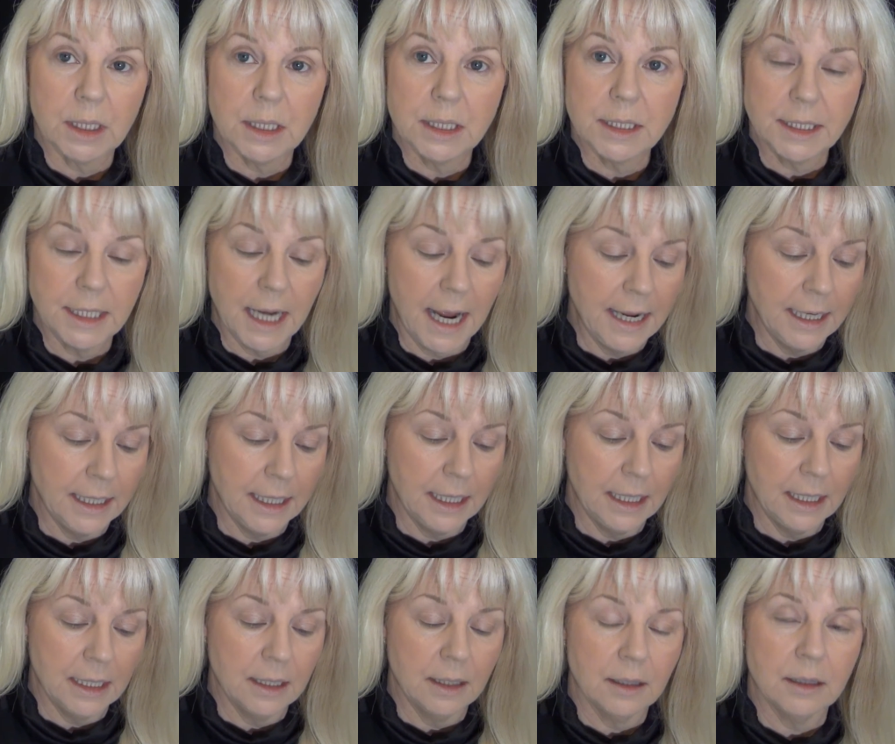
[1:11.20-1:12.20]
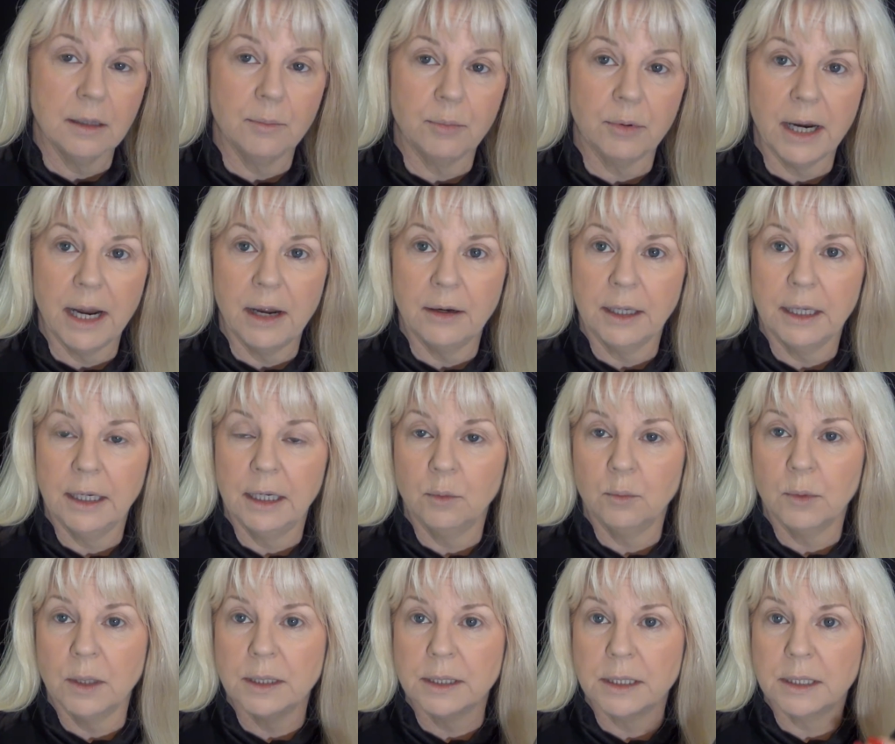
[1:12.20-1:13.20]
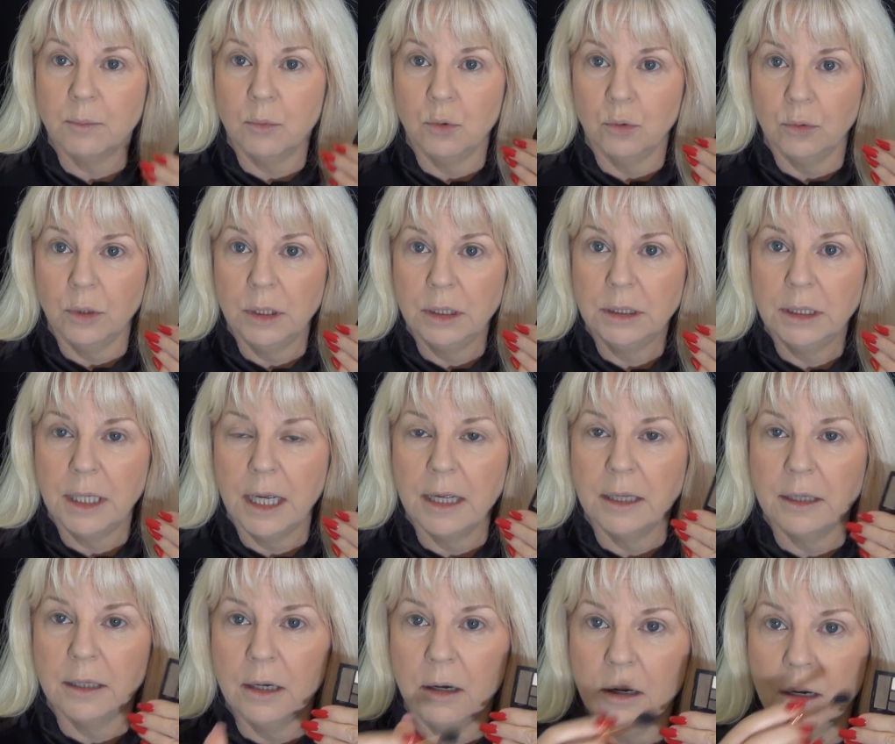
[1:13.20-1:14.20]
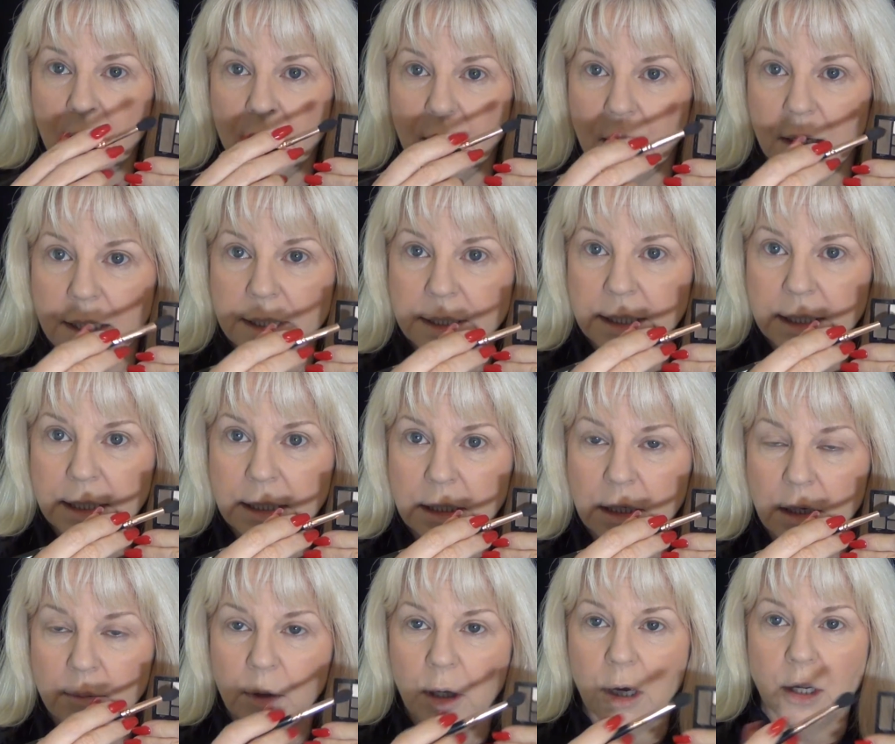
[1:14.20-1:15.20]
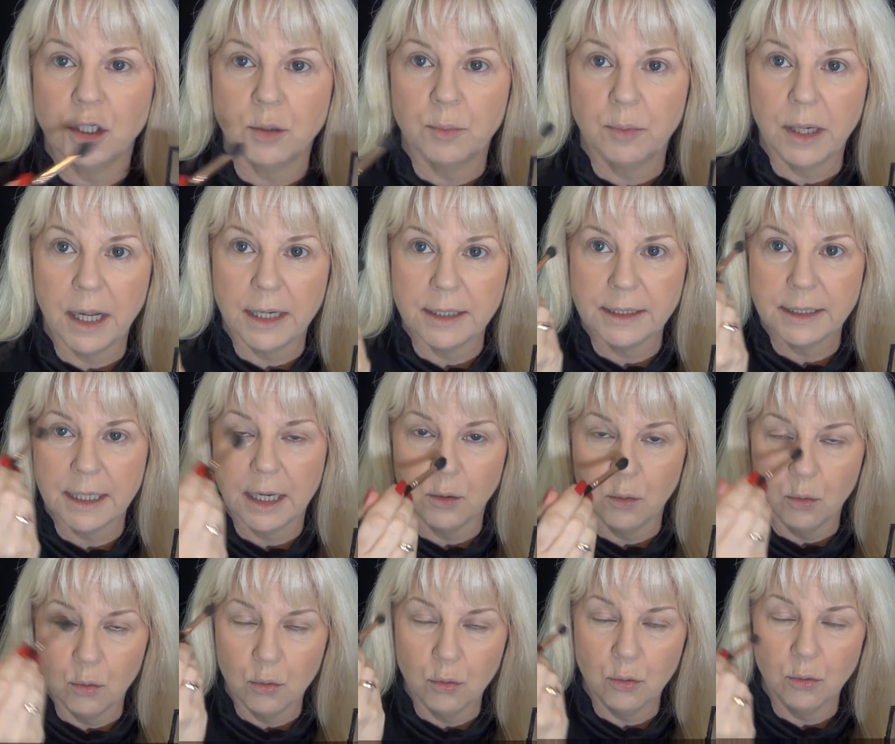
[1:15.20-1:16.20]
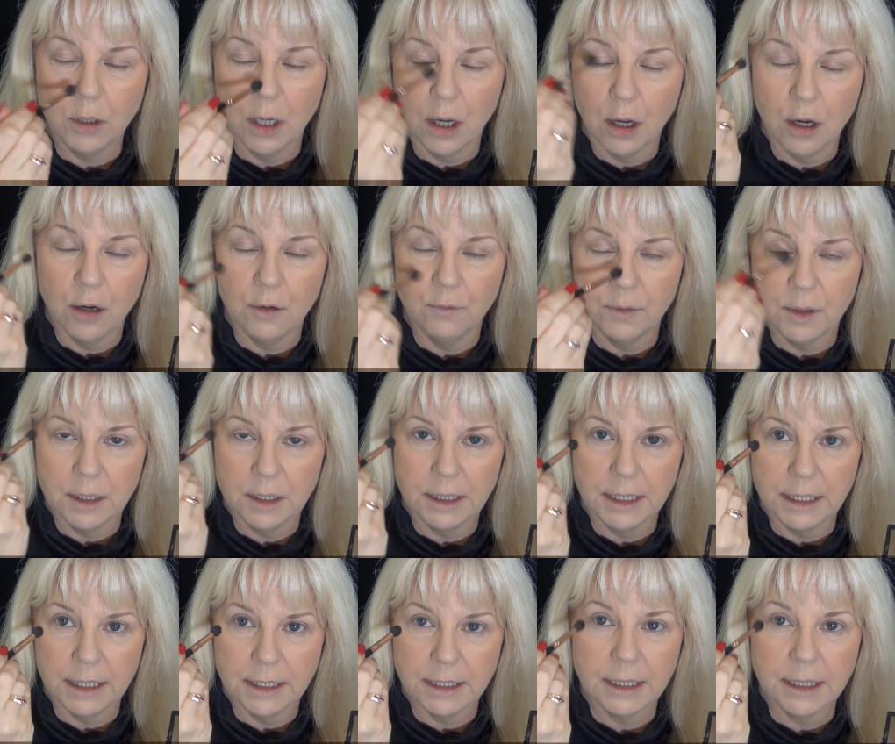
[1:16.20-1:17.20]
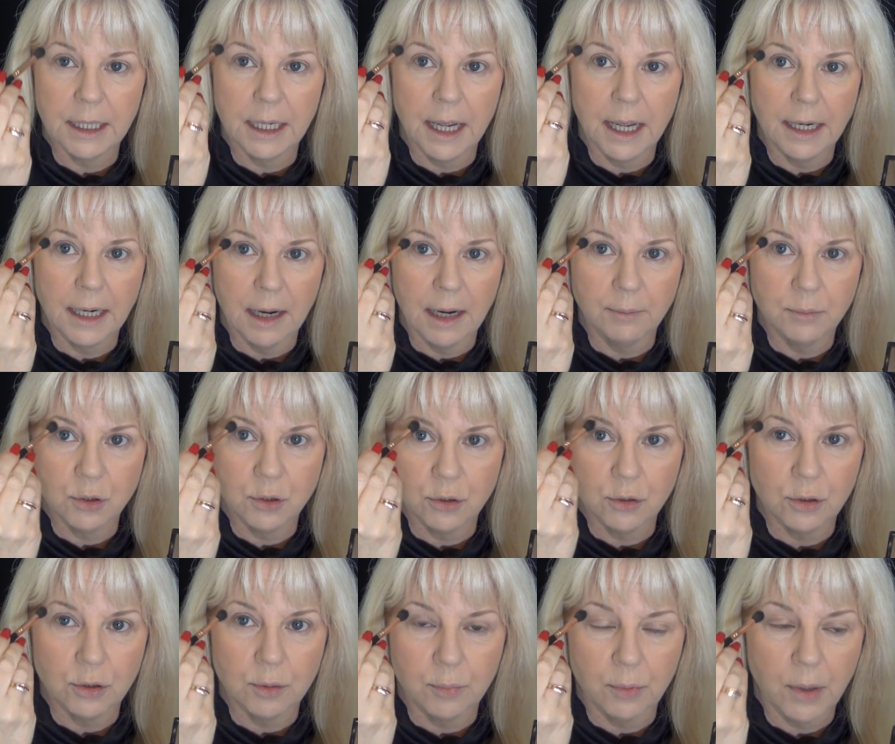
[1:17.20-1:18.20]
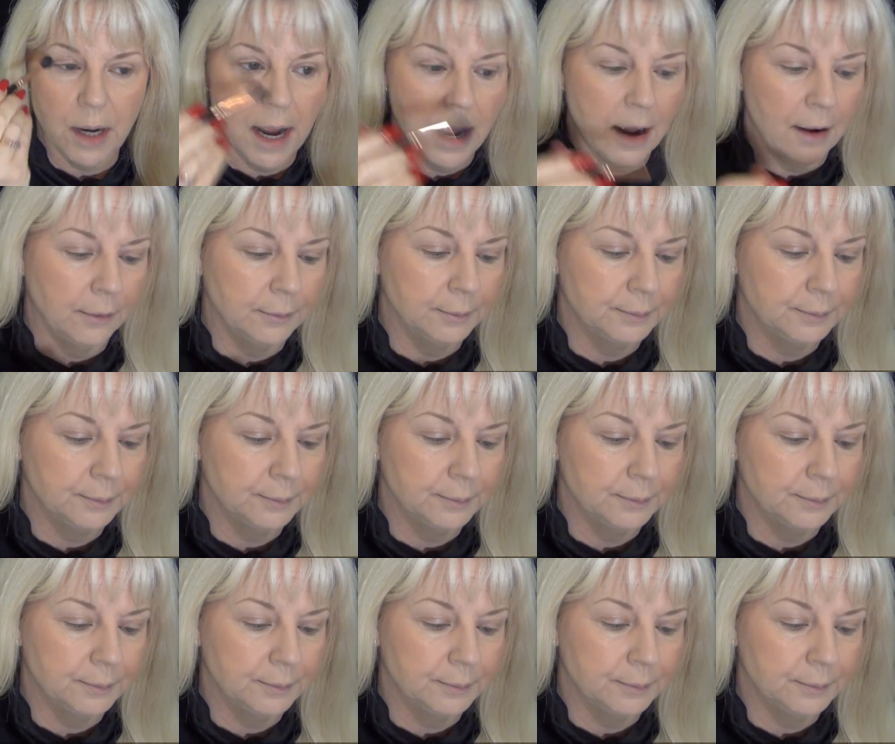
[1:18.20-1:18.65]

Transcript: taking the brow kit once more and the highlighter, I'm going to place that all over the lid and up to the brow.